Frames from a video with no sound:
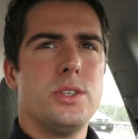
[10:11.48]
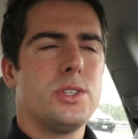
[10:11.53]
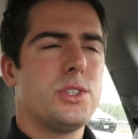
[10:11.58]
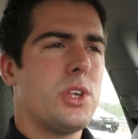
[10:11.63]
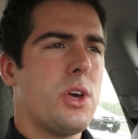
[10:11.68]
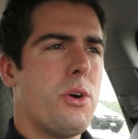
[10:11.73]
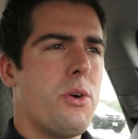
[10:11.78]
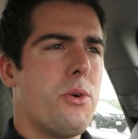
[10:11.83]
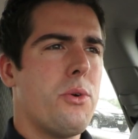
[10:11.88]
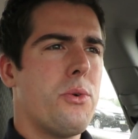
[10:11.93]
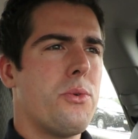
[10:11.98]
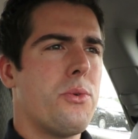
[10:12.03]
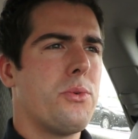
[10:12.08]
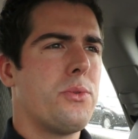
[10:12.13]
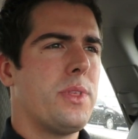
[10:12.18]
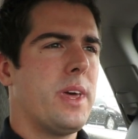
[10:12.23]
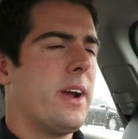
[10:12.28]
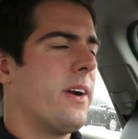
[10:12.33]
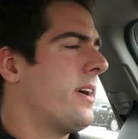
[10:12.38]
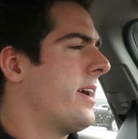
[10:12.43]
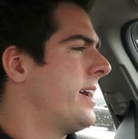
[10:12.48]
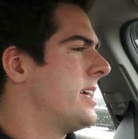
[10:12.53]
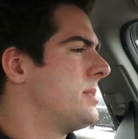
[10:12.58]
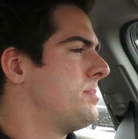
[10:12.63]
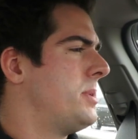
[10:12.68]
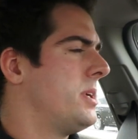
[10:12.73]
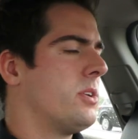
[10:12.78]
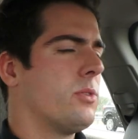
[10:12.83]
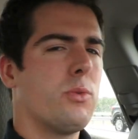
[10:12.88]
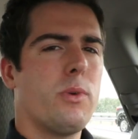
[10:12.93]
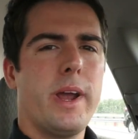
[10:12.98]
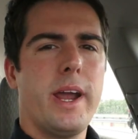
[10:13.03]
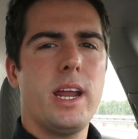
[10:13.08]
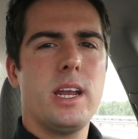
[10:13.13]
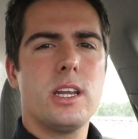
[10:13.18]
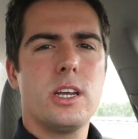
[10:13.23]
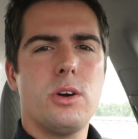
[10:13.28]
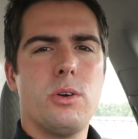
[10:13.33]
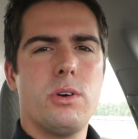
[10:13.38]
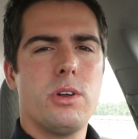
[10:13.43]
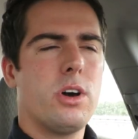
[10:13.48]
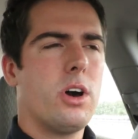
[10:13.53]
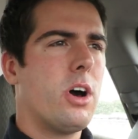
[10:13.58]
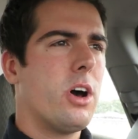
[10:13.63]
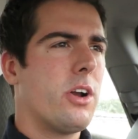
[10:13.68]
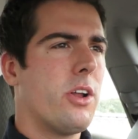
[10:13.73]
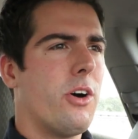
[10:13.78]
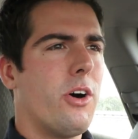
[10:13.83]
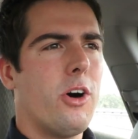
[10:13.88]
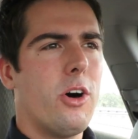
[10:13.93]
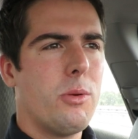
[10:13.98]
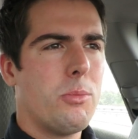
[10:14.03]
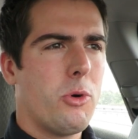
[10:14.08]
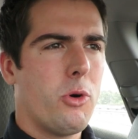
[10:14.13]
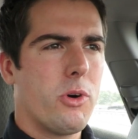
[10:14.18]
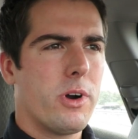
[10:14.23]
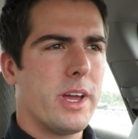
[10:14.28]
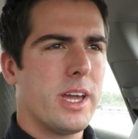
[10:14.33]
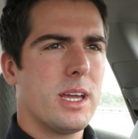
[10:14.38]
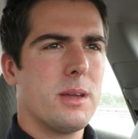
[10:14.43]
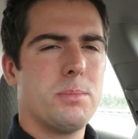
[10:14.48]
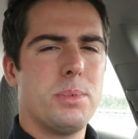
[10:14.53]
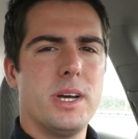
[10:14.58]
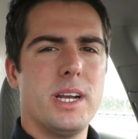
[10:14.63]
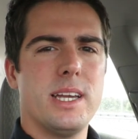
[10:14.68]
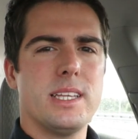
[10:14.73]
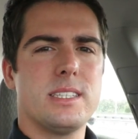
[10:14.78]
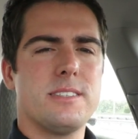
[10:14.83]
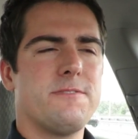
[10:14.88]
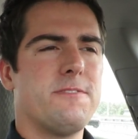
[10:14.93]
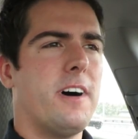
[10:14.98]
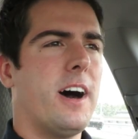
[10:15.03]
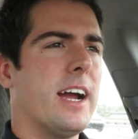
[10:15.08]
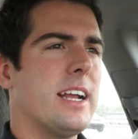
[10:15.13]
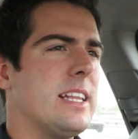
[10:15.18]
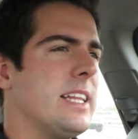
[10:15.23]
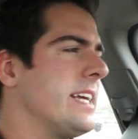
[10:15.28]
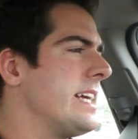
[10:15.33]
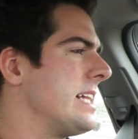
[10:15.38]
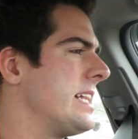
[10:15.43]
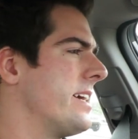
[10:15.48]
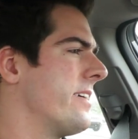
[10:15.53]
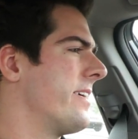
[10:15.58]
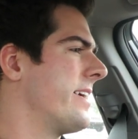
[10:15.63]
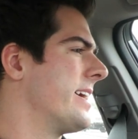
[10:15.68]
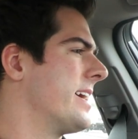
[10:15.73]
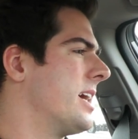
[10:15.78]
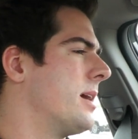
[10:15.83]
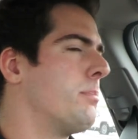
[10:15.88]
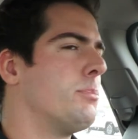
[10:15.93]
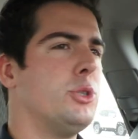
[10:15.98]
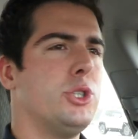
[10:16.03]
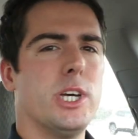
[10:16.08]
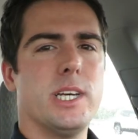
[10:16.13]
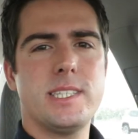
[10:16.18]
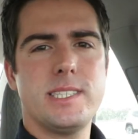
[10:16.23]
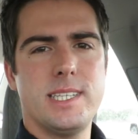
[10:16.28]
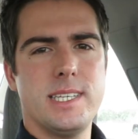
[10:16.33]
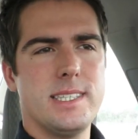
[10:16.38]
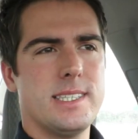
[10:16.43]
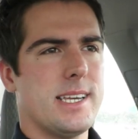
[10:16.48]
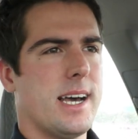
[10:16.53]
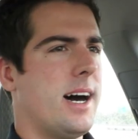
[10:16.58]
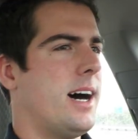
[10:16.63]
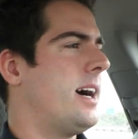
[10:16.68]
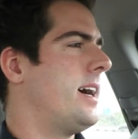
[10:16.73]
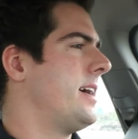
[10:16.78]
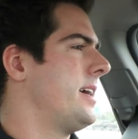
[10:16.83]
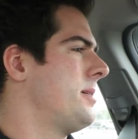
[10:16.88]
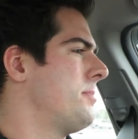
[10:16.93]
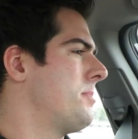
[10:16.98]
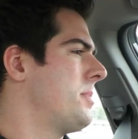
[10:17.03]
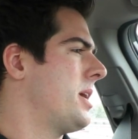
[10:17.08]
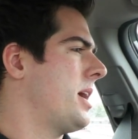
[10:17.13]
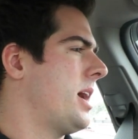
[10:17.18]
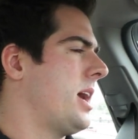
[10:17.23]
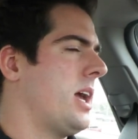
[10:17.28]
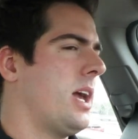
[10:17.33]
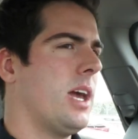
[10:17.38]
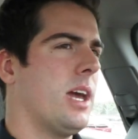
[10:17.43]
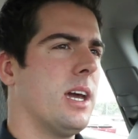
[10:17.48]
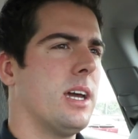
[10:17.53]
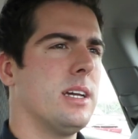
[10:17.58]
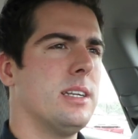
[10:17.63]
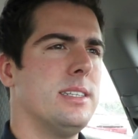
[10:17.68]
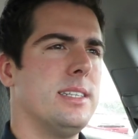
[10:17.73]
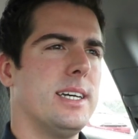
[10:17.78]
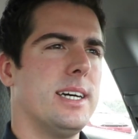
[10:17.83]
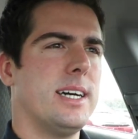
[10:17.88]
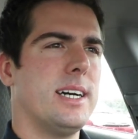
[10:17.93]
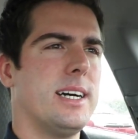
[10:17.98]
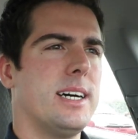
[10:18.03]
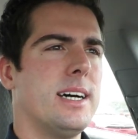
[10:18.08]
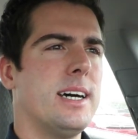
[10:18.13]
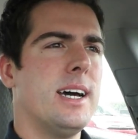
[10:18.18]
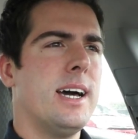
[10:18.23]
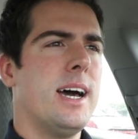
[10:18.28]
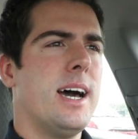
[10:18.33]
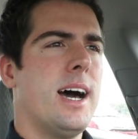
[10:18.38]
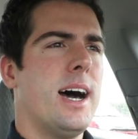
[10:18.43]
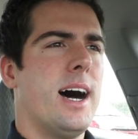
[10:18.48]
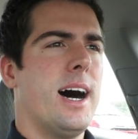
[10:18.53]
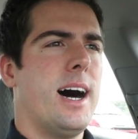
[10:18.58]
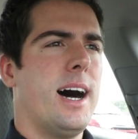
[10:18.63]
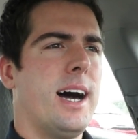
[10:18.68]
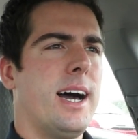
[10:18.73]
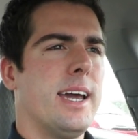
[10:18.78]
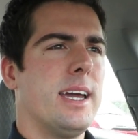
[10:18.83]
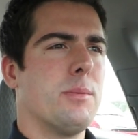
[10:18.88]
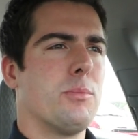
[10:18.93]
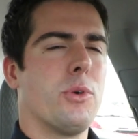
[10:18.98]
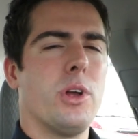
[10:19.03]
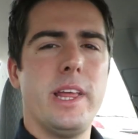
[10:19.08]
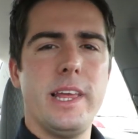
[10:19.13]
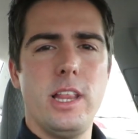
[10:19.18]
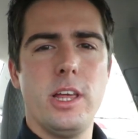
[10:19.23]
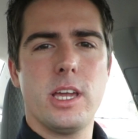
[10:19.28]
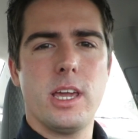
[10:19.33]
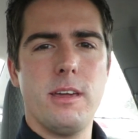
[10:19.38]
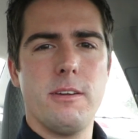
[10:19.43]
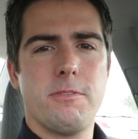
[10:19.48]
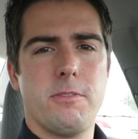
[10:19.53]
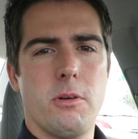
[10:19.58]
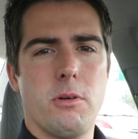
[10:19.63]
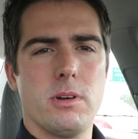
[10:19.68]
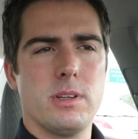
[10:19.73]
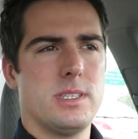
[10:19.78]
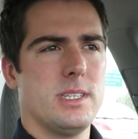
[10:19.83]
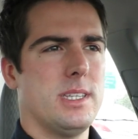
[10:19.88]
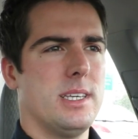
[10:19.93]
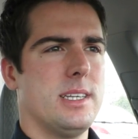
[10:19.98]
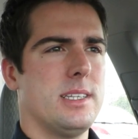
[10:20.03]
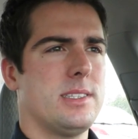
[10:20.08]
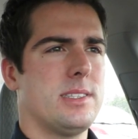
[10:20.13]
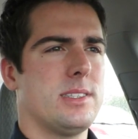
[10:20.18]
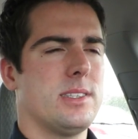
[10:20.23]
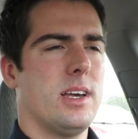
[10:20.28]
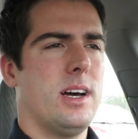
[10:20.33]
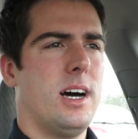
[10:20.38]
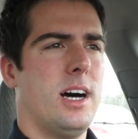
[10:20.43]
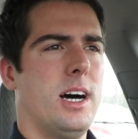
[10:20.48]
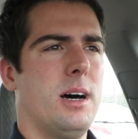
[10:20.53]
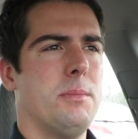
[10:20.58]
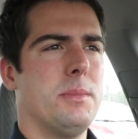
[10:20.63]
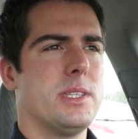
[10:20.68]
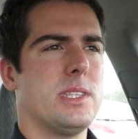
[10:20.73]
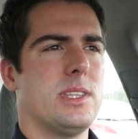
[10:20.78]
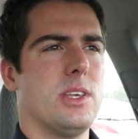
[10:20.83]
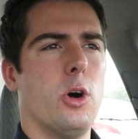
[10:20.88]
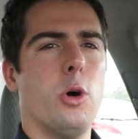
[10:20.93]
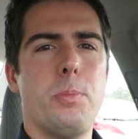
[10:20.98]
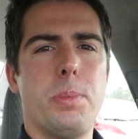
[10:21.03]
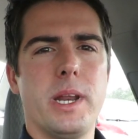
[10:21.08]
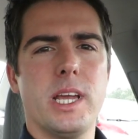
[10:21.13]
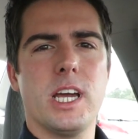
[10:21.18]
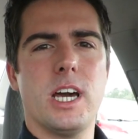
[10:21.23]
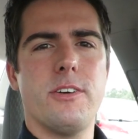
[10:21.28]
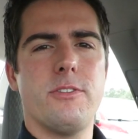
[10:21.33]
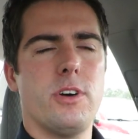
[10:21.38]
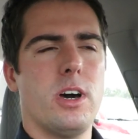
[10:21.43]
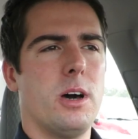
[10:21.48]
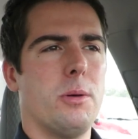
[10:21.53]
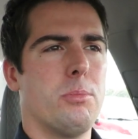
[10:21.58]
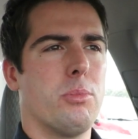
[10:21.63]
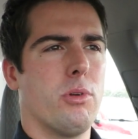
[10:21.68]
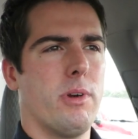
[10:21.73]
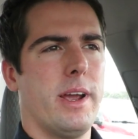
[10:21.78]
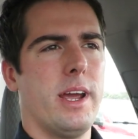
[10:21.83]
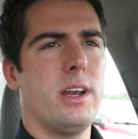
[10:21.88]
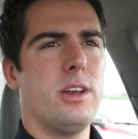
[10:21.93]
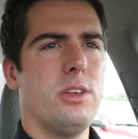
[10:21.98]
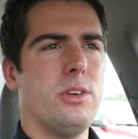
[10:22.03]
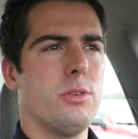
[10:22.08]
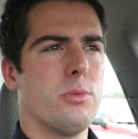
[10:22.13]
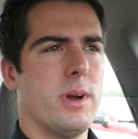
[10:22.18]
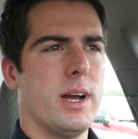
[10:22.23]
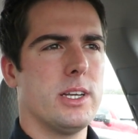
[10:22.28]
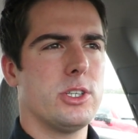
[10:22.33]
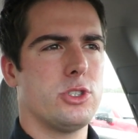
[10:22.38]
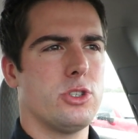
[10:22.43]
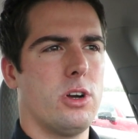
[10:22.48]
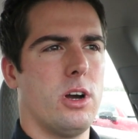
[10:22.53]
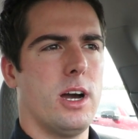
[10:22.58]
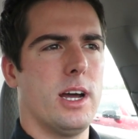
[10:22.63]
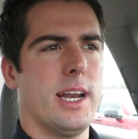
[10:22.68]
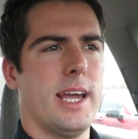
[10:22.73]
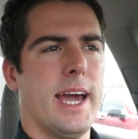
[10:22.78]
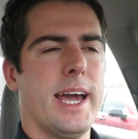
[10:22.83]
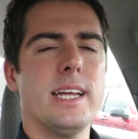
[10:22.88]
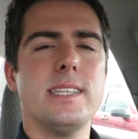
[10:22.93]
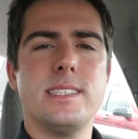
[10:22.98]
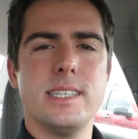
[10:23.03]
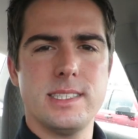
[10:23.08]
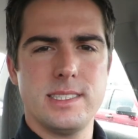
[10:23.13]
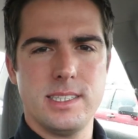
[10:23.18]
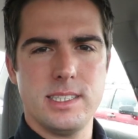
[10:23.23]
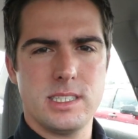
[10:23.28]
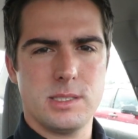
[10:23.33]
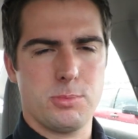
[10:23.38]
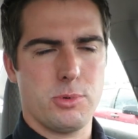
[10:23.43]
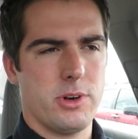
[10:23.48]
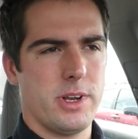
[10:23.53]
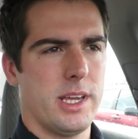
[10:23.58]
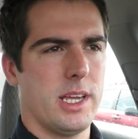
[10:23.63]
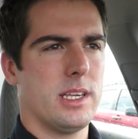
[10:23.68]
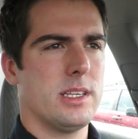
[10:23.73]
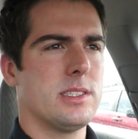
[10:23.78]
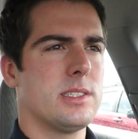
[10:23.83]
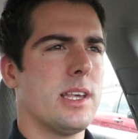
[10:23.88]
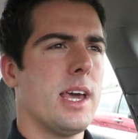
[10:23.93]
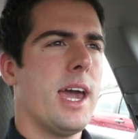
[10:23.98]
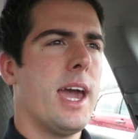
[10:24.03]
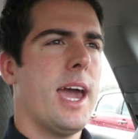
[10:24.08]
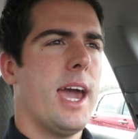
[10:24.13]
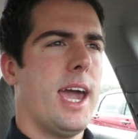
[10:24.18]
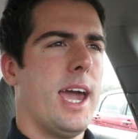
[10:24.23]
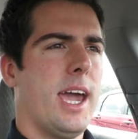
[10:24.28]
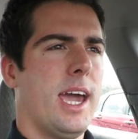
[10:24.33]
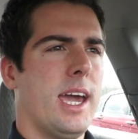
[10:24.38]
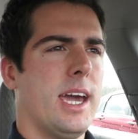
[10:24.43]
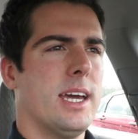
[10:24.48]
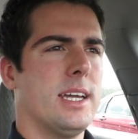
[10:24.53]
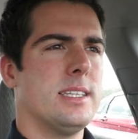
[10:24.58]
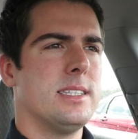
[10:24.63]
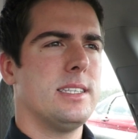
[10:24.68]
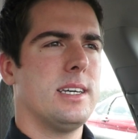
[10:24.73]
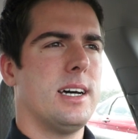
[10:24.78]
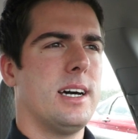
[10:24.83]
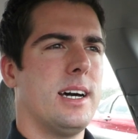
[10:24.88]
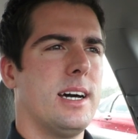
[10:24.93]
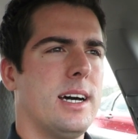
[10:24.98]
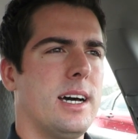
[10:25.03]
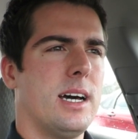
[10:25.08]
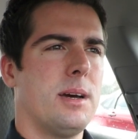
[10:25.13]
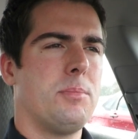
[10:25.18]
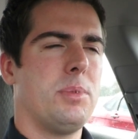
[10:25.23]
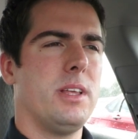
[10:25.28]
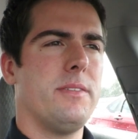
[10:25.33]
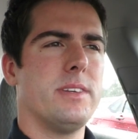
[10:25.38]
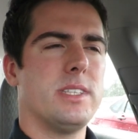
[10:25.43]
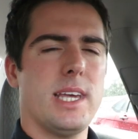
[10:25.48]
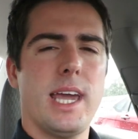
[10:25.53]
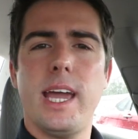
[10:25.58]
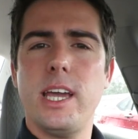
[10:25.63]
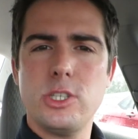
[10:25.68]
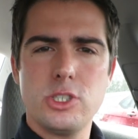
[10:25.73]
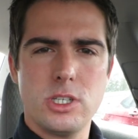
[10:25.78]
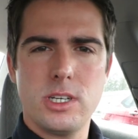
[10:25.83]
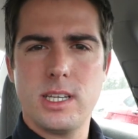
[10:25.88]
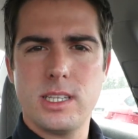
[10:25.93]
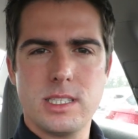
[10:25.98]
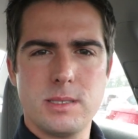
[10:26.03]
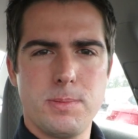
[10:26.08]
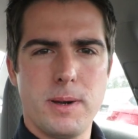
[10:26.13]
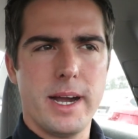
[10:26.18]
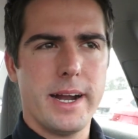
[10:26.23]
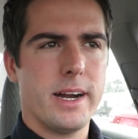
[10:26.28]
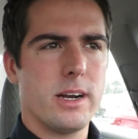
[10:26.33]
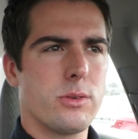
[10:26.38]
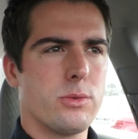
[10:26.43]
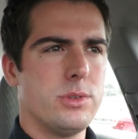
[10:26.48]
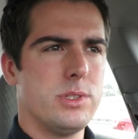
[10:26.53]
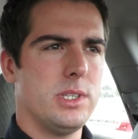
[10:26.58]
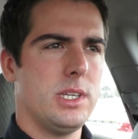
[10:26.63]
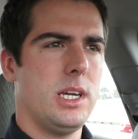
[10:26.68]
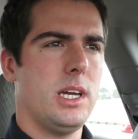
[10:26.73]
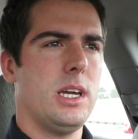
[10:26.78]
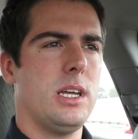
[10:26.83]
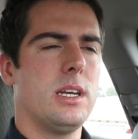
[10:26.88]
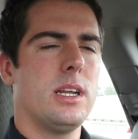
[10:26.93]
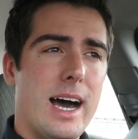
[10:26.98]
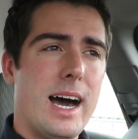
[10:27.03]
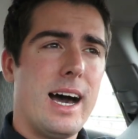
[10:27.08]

So there has been rain going on all morning, but it's finally clearing up just in time, and uh, I am really looking forward to this. Um, it's the opening up a brand new restaurant at Disney Springs, and uh, I believe it's Asian-inspired cuisine.